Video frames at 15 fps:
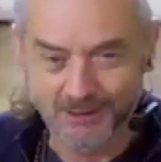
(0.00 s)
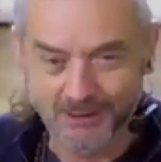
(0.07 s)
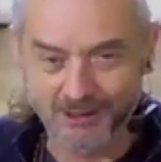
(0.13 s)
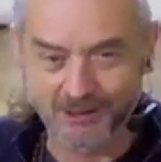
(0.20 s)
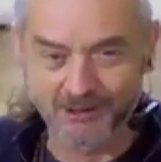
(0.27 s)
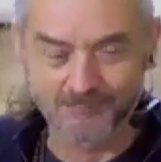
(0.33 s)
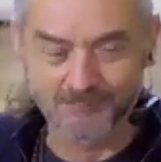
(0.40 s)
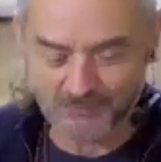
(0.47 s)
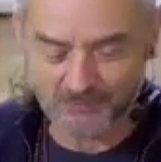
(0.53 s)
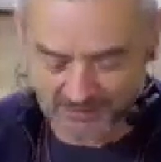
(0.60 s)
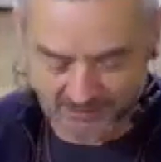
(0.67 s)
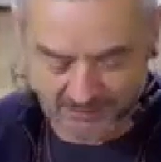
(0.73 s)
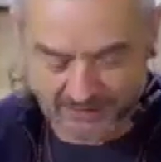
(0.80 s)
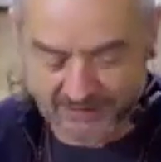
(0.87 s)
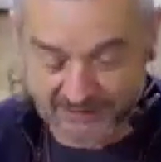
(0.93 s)
Um,
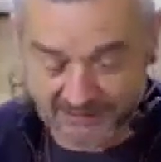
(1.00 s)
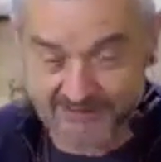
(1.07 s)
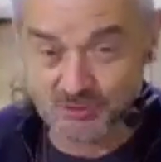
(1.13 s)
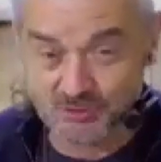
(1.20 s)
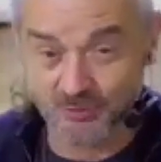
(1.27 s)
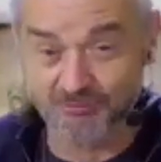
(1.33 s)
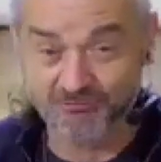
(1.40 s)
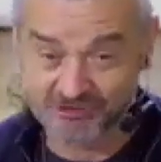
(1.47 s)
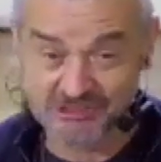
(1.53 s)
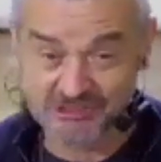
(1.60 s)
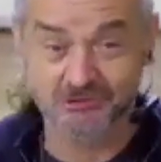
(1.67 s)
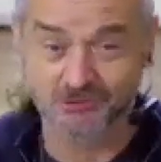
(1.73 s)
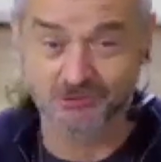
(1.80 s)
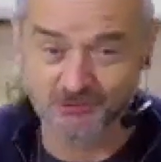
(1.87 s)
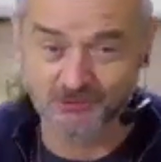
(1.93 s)
it, it gives you a
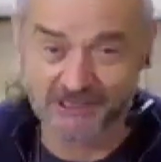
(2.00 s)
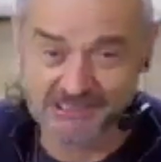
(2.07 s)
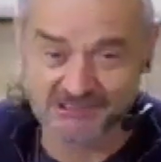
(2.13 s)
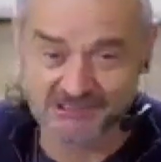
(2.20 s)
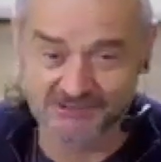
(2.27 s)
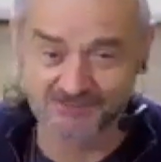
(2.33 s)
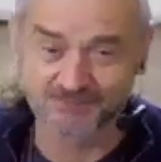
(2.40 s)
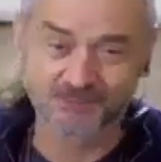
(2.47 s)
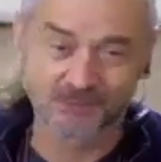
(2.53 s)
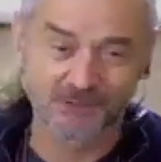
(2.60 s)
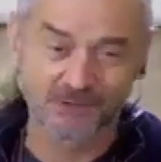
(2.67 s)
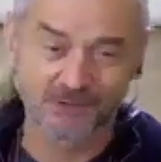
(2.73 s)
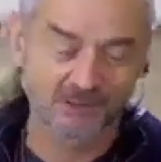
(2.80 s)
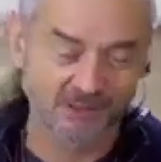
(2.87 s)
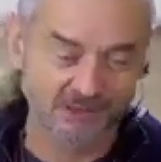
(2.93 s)
physical reason,
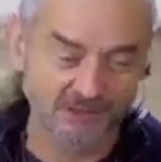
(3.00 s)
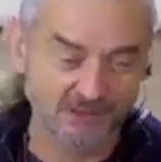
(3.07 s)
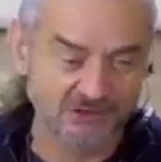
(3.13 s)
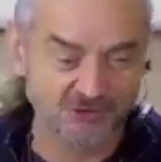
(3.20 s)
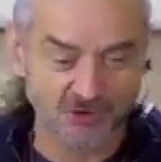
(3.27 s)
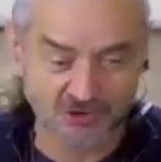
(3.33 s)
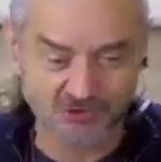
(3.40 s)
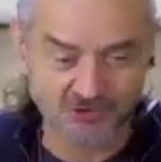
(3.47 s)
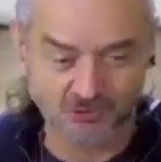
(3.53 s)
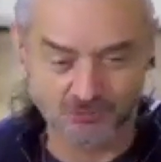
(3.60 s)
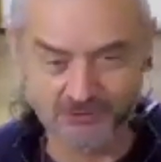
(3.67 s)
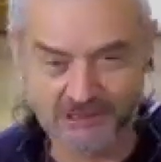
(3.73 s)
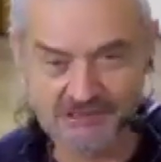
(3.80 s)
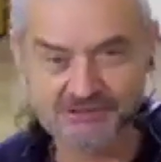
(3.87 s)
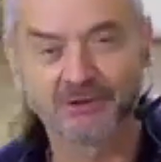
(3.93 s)
a, a structural
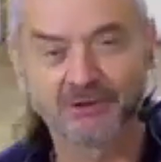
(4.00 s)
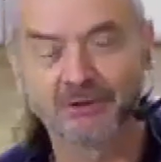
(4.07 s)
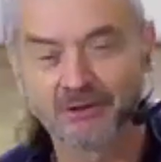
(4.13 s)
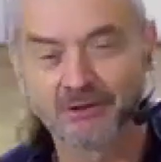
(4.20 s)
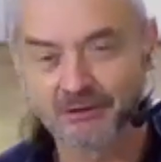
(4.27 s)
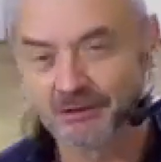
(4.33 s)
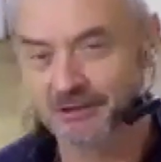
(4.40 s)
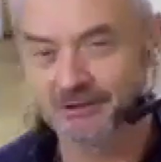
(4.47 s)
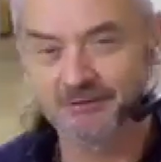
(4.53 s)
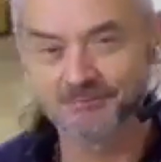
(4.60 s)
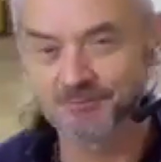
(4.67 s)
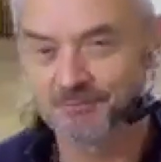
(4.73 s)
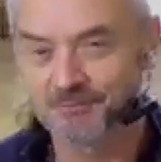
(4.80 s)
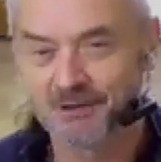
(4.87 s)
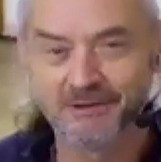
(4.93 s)
reason, a, a,
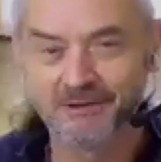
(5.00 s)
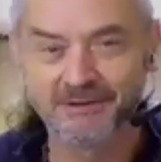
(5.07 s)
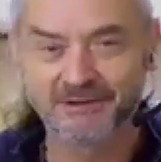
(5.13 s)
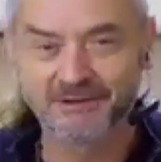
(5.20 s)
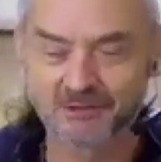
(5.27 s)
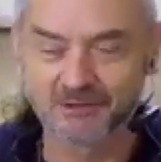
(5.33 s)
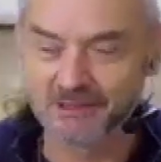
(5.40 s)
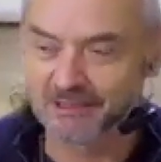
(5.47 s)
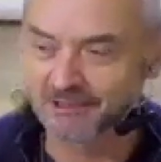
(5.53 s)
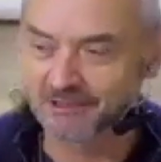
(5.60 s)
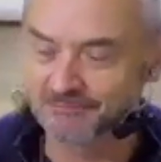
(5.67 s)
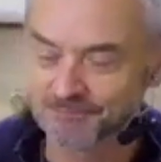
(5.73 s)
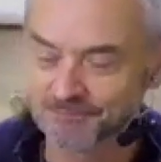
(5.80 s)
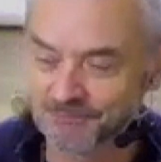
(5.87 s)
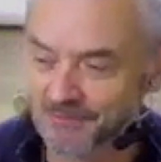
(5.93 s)
you know,
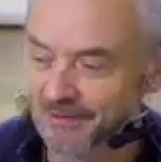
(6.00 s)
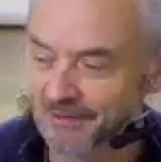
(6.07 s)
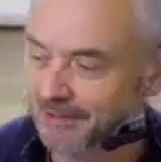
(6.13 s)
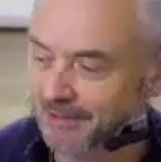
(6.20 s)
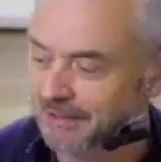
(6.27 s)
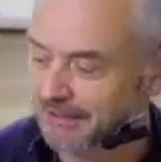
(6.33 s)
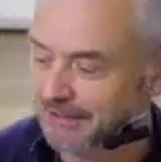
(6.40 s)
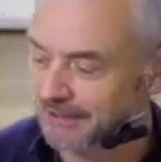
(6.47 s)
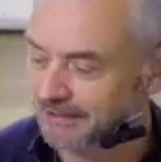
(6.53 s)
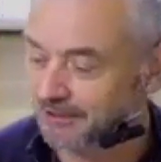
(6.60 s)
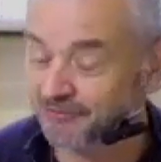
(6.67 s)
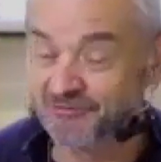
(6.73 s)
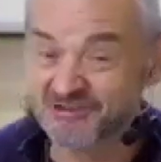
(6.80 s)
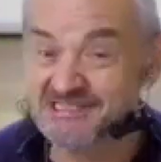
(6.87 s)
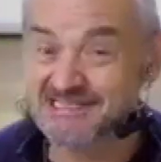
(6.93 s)
a, a
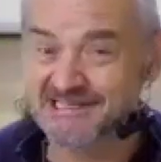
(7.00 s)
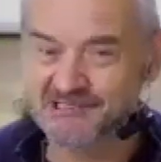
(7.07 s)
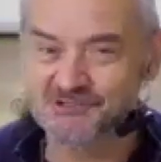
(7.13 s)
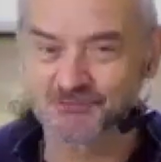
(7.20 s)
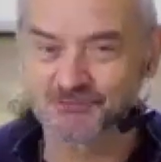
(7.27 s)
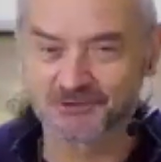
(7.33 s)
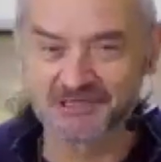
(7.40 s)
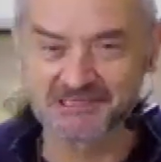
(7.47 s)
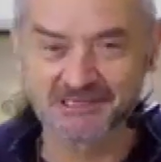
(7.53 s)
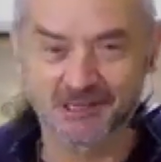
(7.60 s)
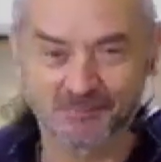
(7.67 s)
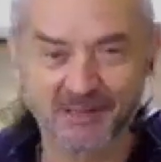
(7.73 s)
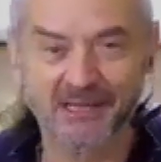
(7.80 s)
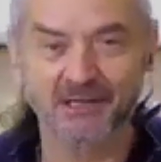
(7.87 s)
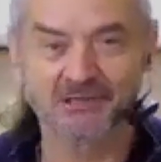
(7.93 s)
physics reason, a
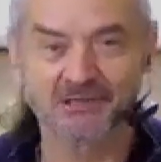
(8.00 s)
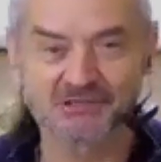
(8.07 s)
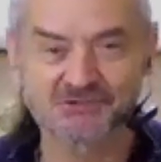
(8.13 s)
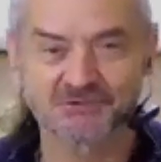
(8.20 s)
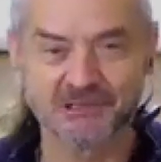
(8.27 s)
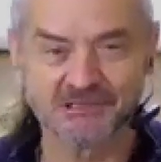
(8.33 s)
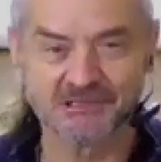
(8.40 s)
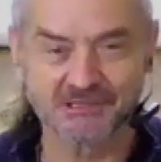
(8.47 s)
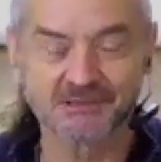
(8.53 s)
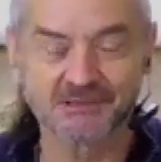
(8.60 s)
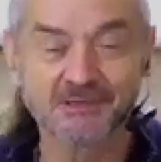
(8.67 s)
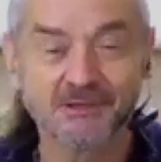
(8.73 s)
balance reason